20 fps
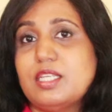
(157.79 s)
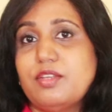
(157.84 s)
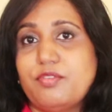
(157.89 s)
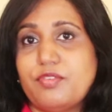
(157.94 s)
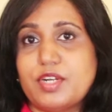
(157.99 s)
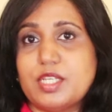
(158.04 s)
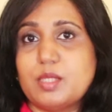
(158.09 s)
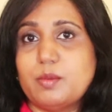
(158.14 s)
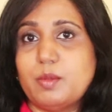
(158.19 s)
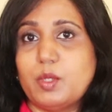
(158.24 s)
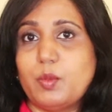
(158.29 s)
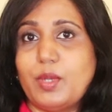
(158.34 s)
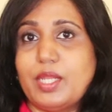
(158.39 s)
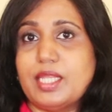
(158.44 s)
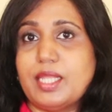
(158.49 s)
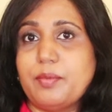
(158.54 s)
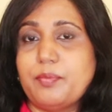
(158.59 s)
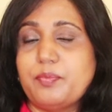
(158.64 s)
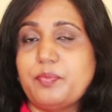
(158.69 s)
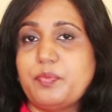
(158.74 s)
difference between
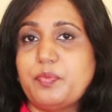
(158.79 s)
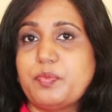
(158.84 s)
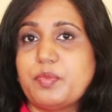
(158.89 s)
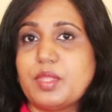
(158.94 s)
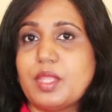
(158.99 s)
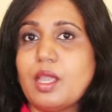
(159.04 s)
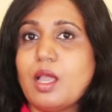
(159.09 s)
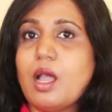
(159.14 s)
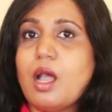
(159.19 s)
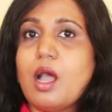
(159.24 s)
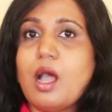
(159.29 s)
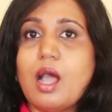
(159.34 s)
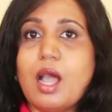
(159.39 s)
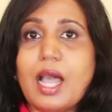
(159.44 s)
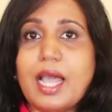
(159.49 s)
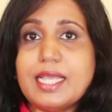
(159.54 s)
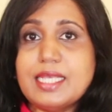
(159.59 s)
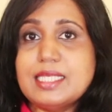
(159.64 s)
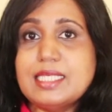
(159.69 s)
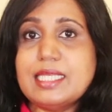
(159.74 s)
them.
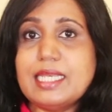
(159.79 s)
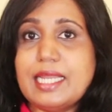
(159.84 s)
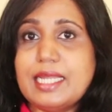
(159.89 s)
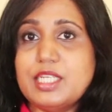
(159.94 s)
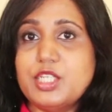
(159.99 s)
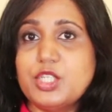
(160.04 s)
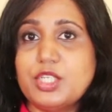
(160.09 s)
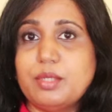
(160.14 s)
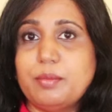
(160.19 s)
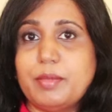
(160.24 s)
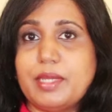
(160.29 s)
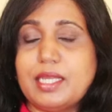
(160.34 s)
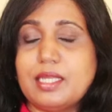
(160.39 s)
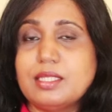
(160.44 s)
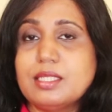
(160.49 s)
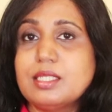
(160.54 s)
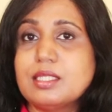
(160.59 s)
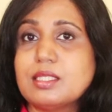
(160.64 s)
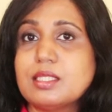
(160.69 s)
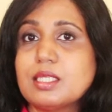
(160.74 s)
Isolation
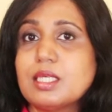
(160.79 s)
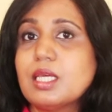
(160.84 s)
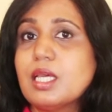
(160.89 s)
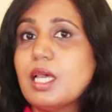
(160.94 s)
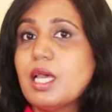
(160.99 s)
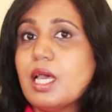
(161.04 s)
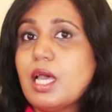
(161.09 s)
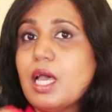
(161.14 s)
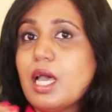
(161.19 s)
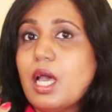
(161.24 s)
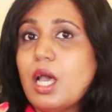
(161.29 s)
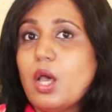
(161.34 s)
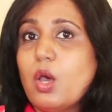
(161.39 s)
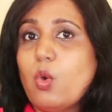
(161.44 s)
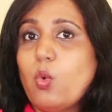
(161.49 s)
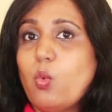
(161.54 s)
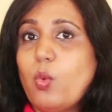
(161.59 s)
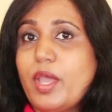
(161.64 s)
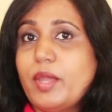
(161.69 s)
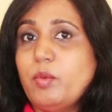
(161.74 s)
means
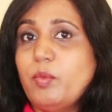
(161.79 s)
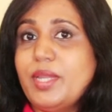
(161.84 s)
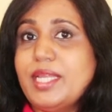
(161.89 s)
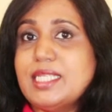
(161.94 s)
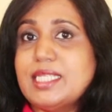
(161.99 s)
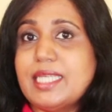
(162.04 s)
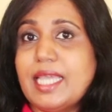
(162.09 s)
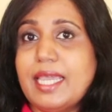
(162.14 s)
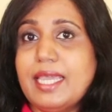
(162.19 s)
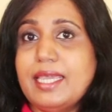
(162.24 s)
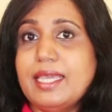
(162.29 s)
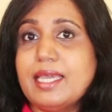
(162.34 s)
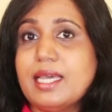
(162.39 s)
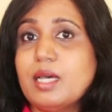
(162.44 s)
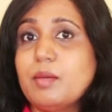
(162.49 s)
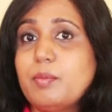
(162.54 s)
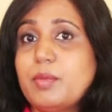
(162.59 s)
when we take a